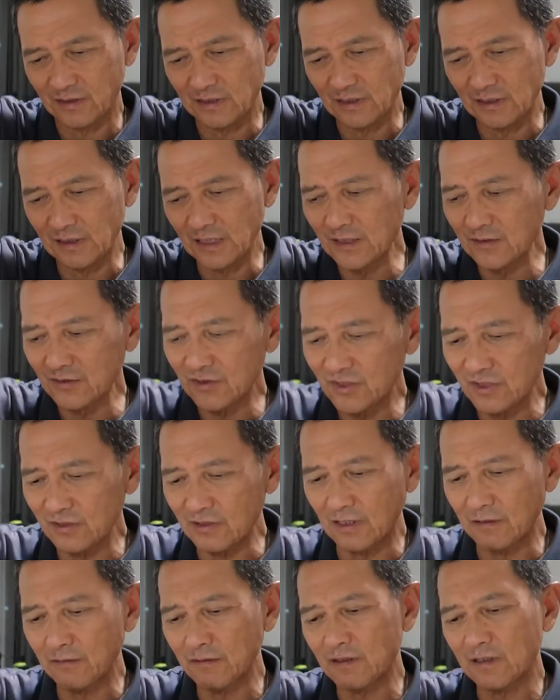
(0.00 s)
And
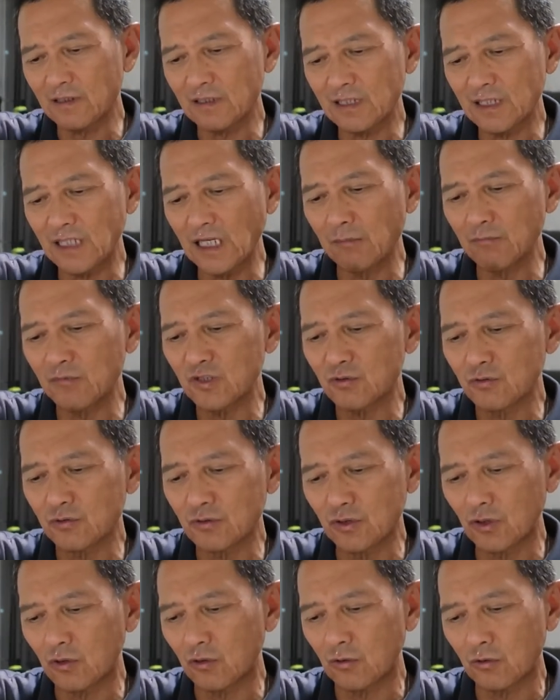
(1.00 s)
lingzhi I came to
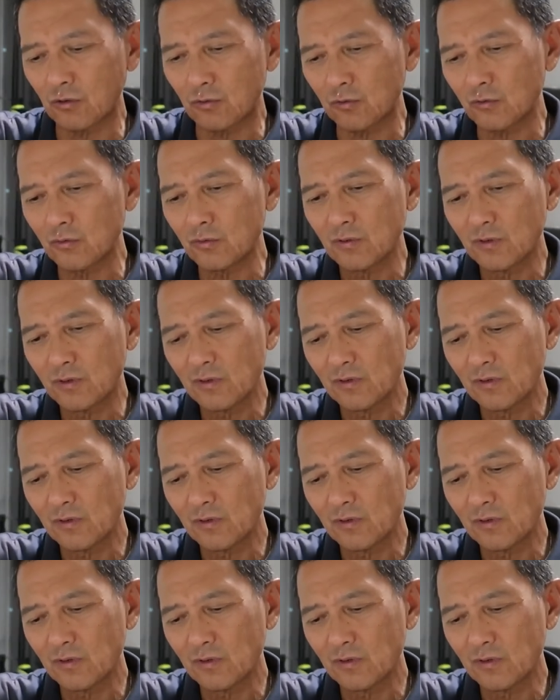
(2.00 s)
know